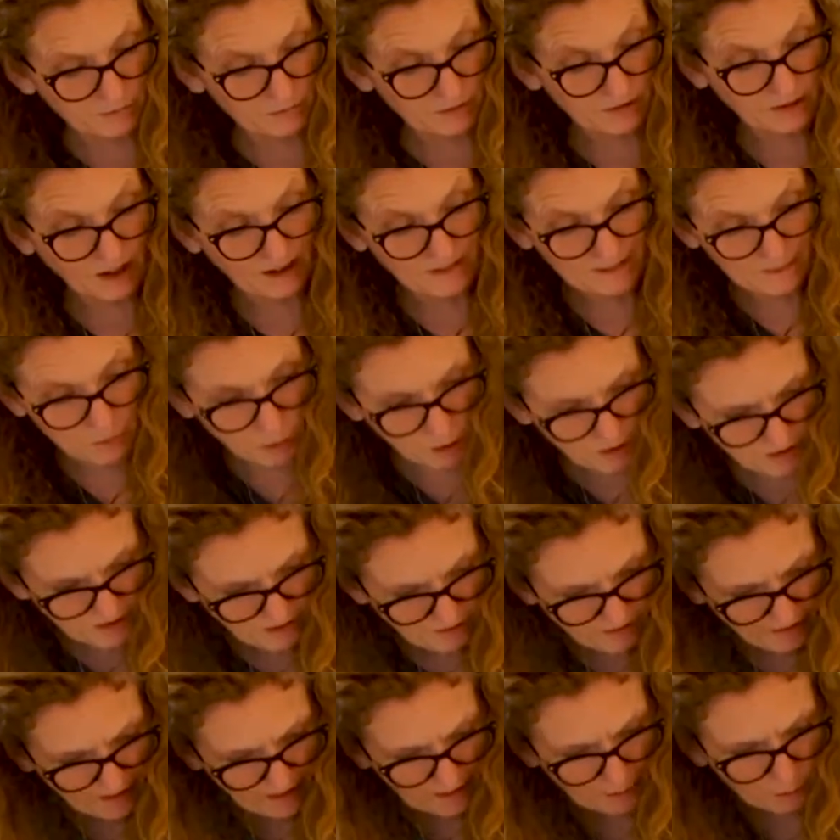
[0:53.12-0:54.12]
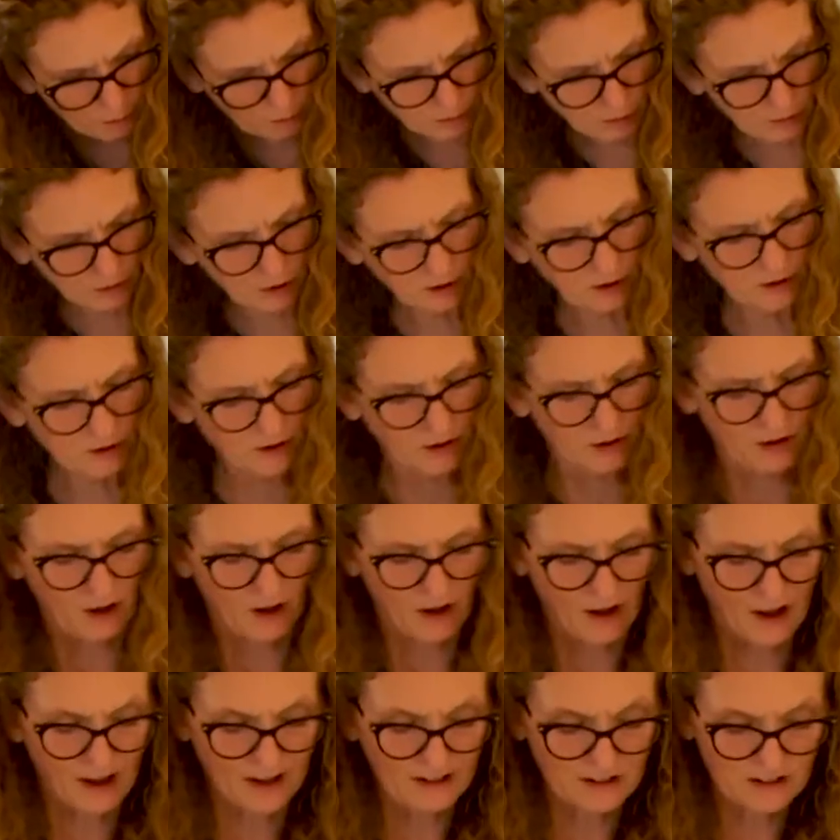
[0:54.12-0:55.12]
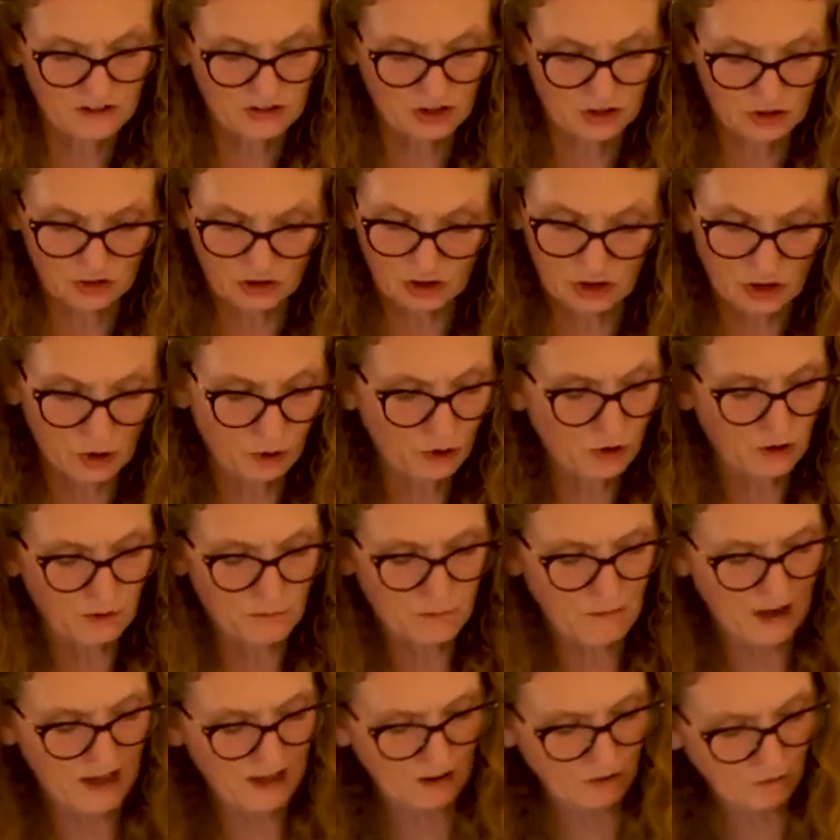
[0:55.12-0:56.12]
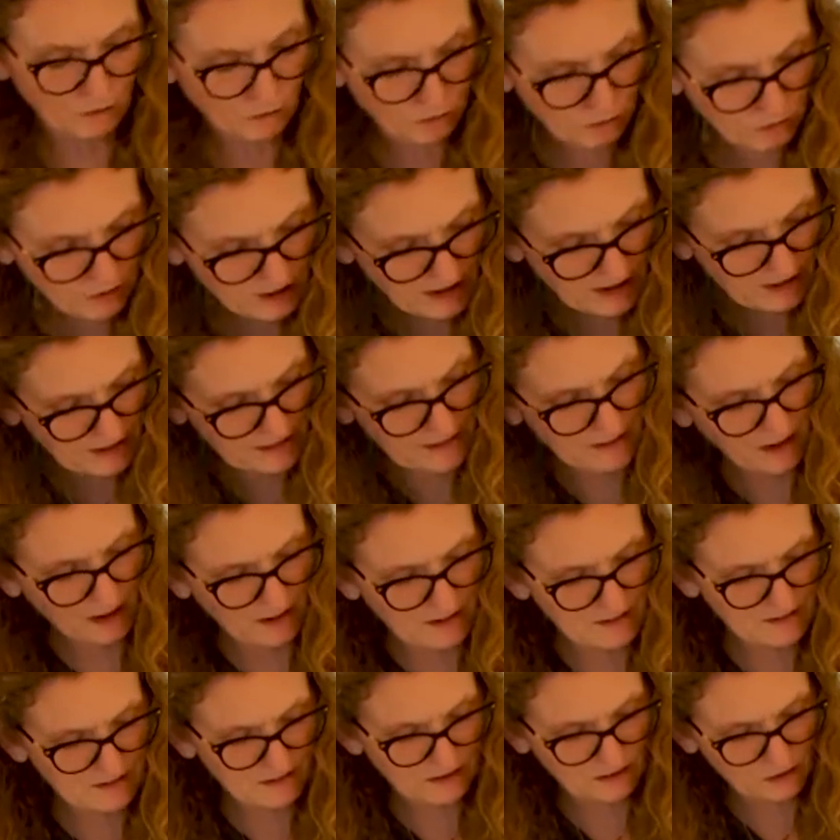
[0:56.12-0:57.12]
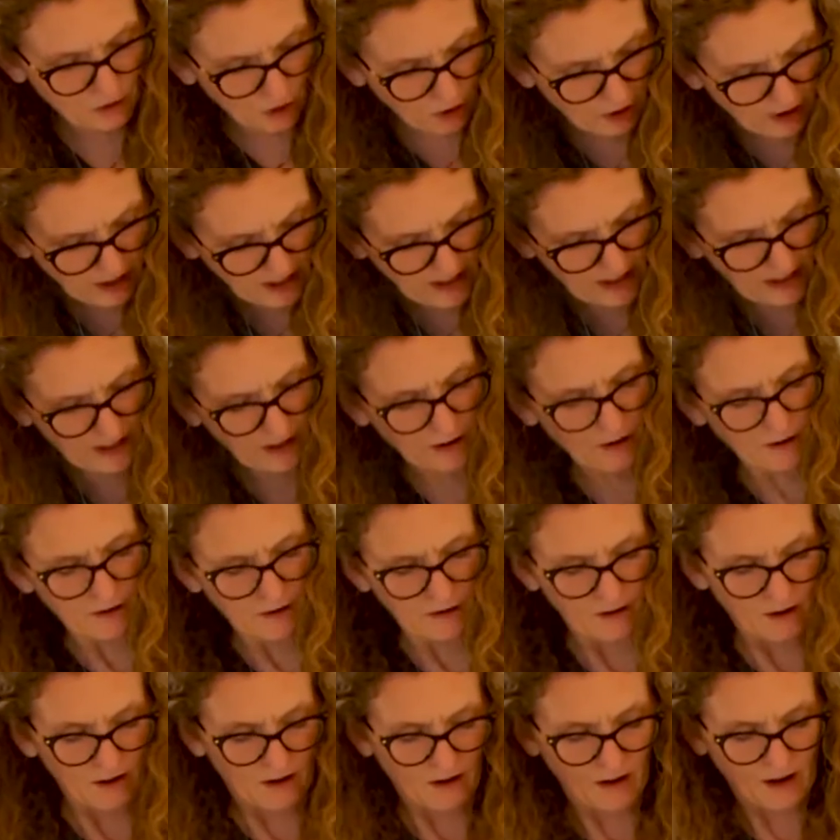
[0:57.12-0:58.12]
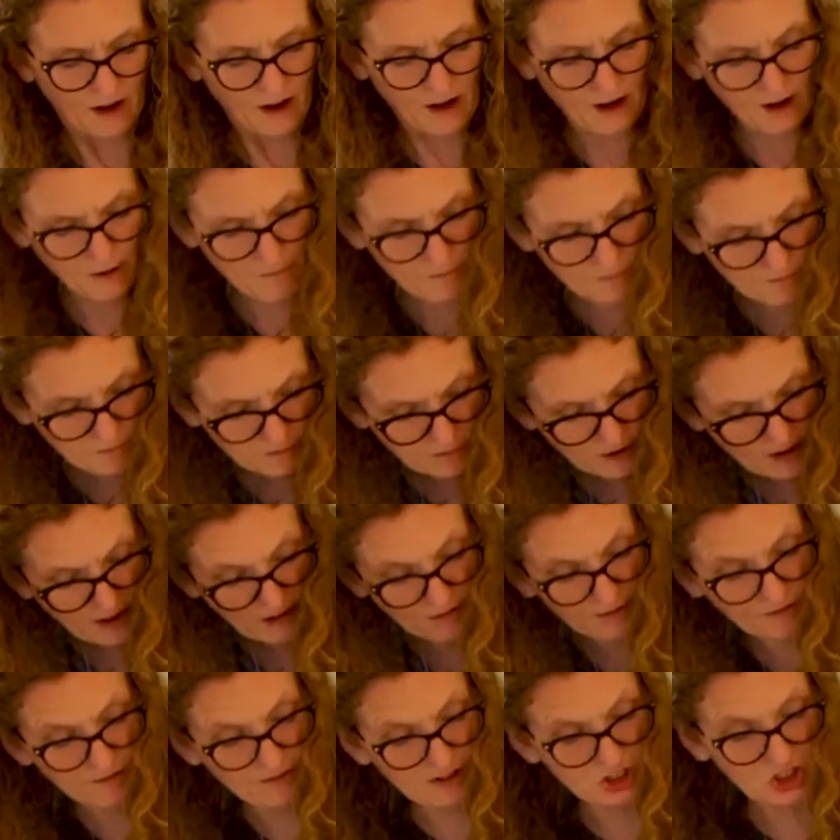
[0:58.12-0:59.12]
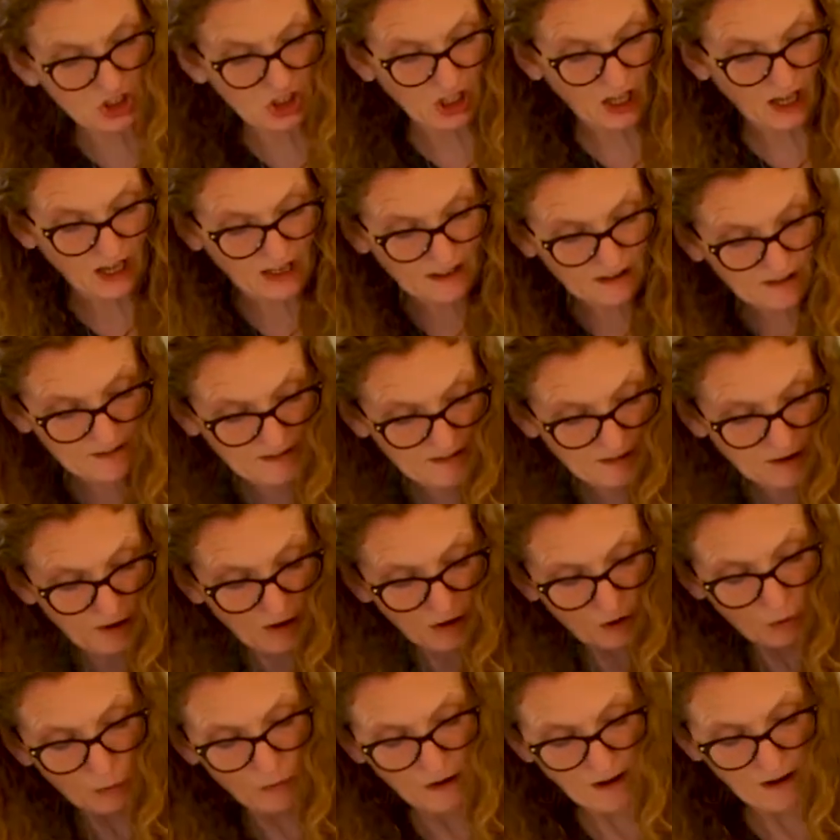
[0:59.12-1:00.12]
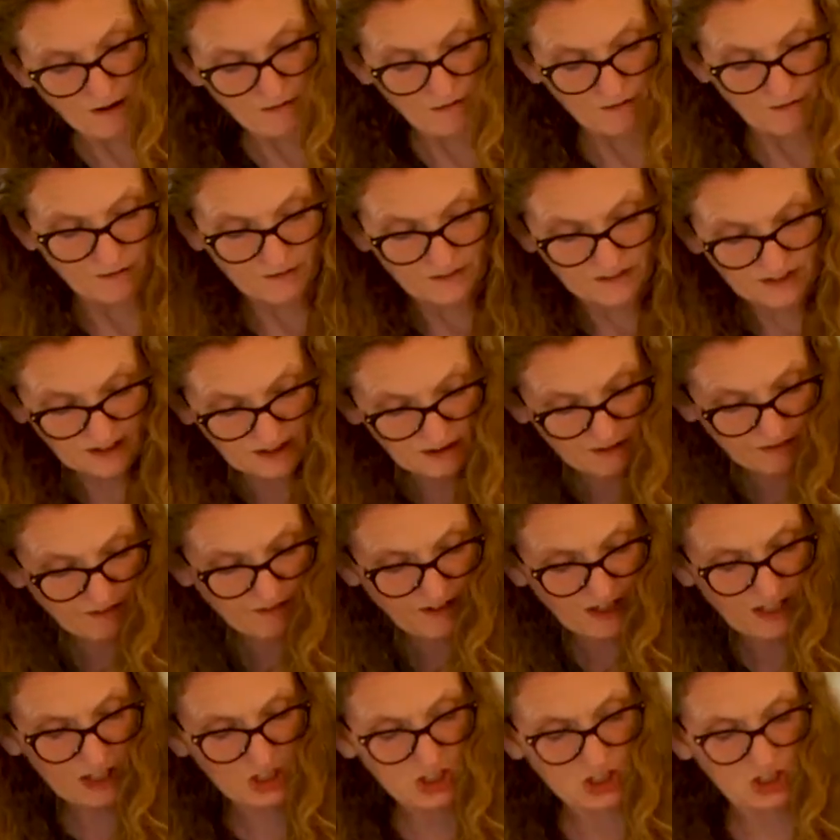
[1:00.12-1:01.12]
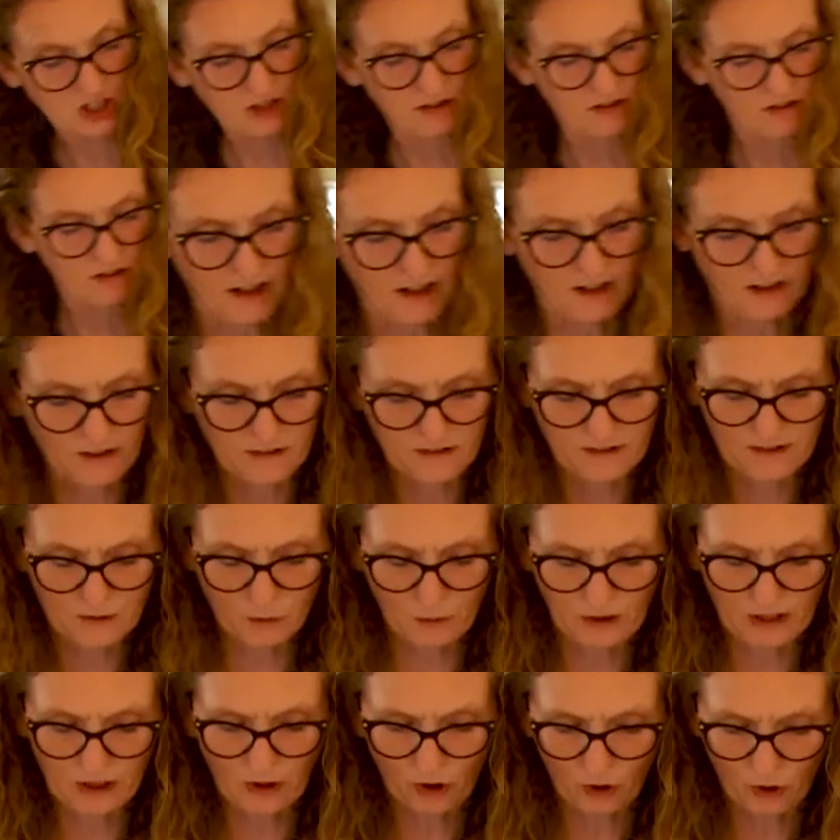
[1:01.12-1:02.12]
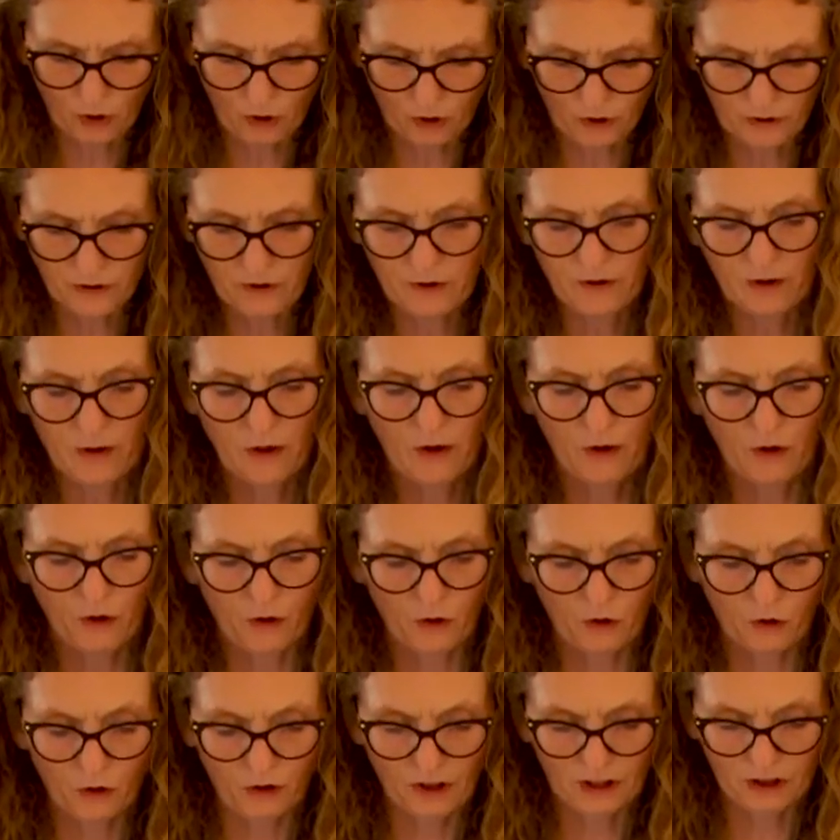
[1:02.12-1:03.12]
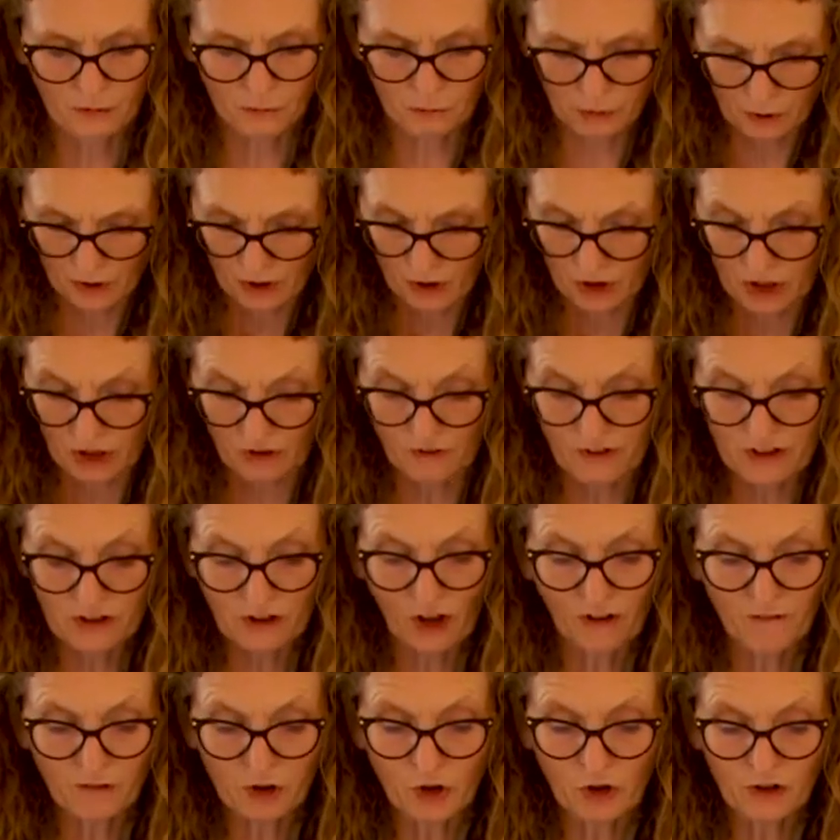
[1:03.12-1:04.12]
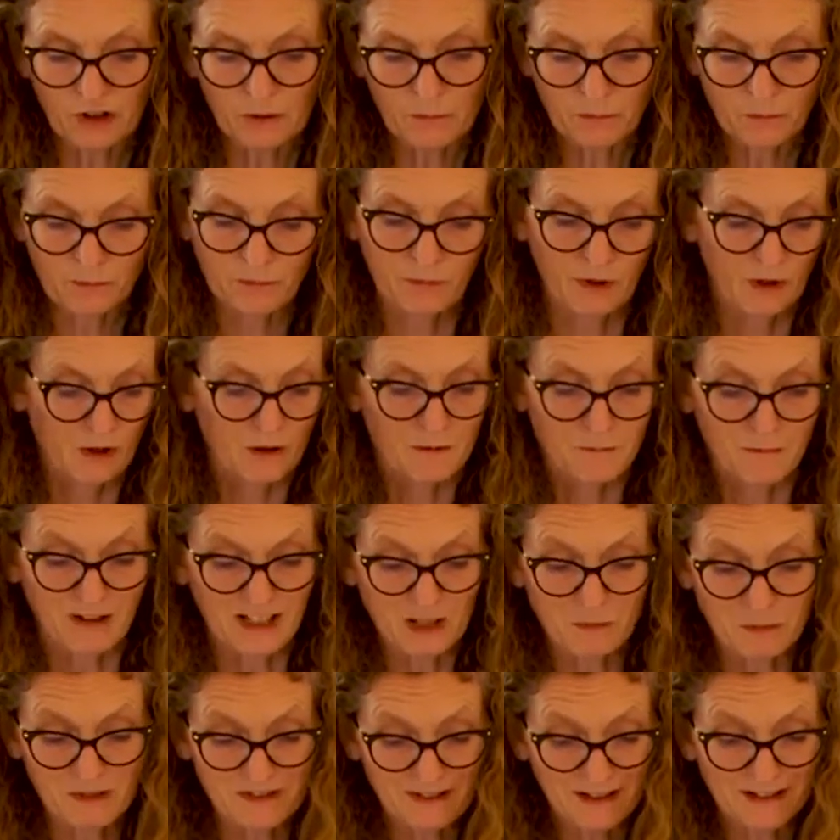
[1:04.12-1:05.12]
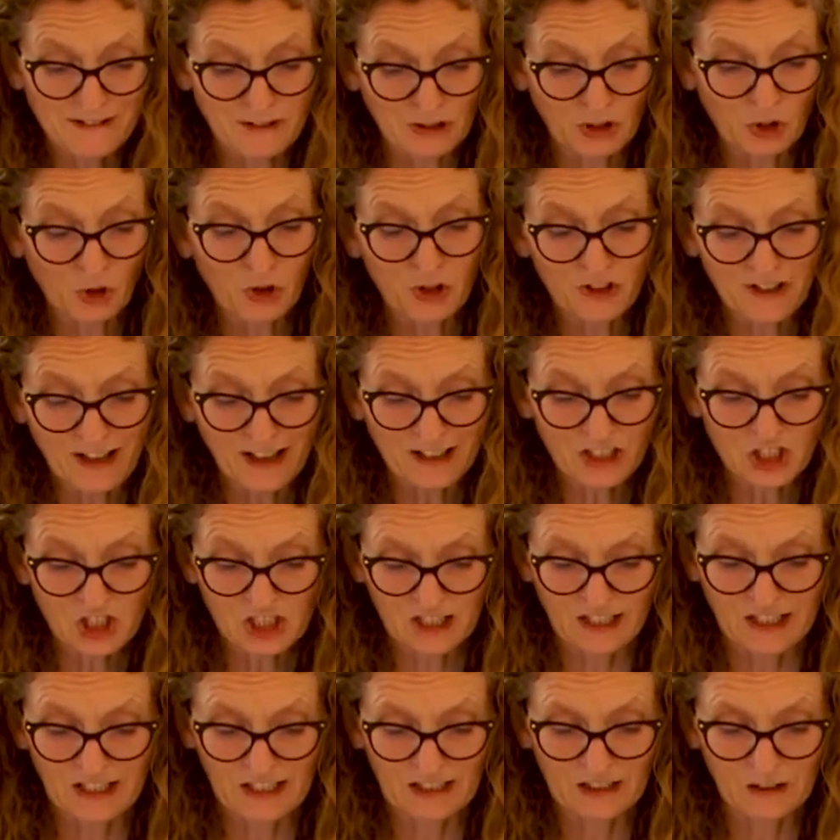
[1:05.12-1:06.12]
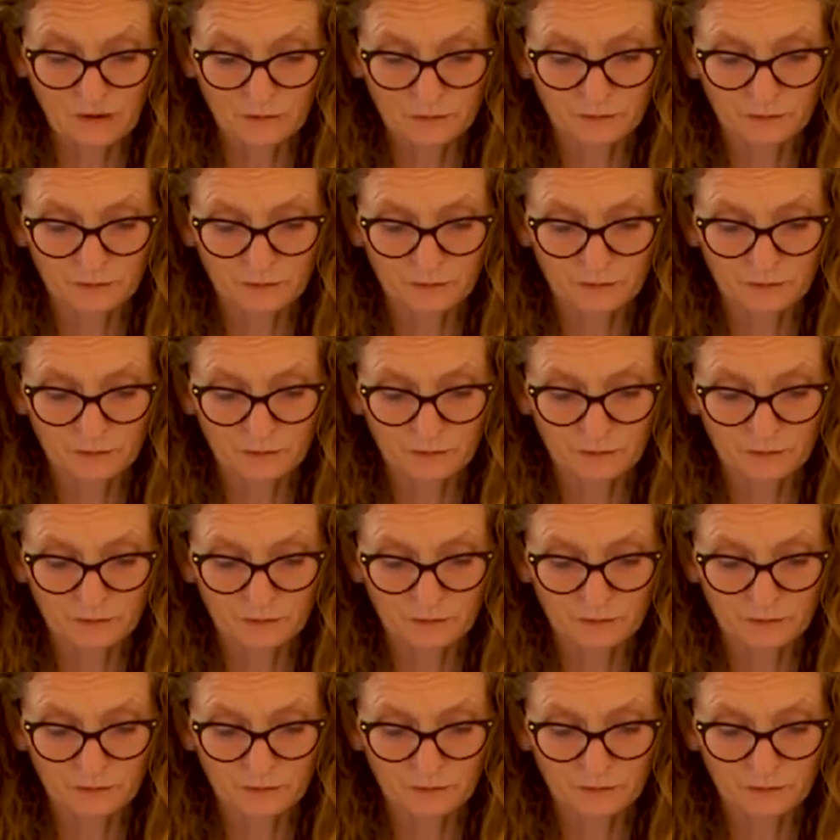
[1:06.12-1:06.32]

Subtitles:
that's what's available, and you can make really tasty gnocchi and fish cakes with tinned fish and sweet corn, or if you haven't got any mashed potato, you could actually